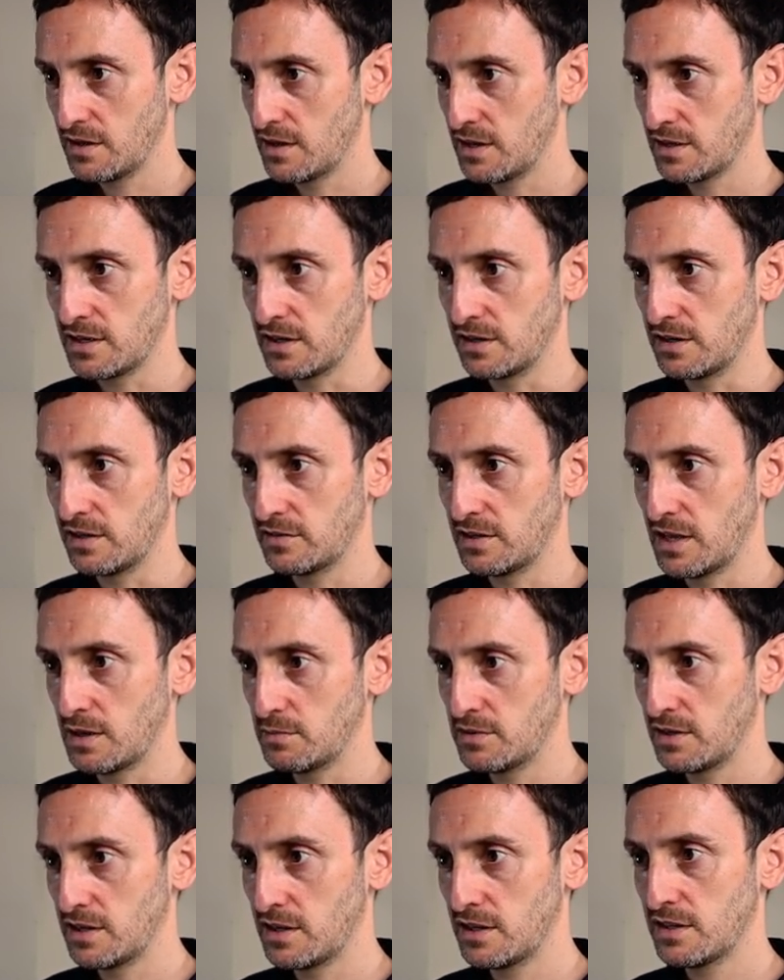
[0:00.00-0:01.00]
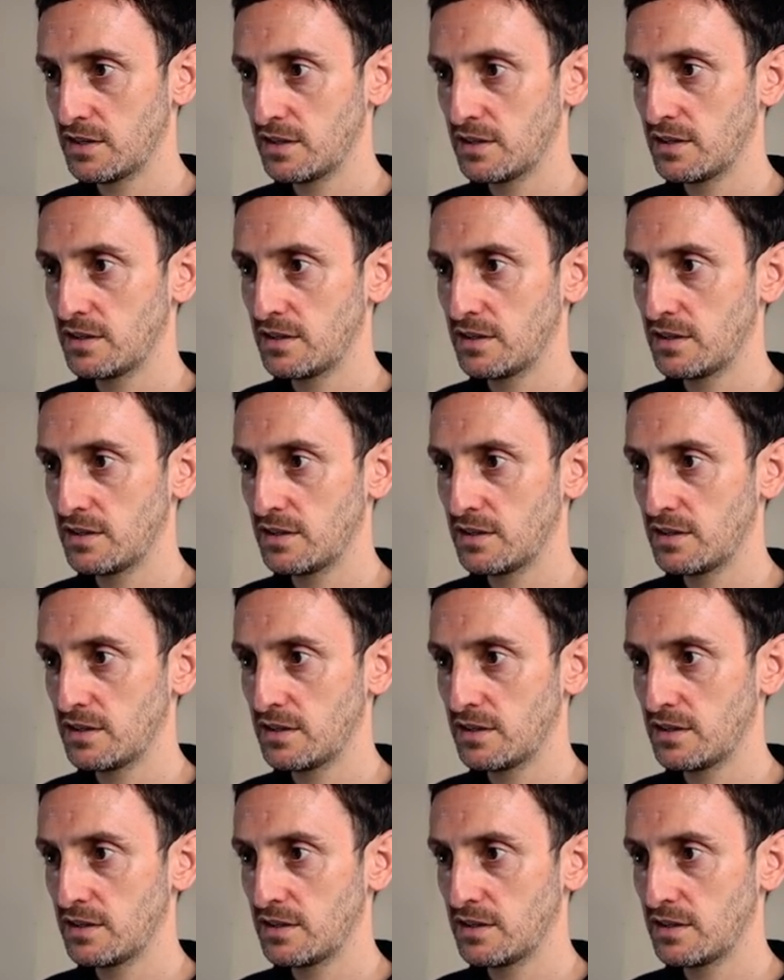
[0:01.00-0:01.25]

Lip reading: I cannot type today.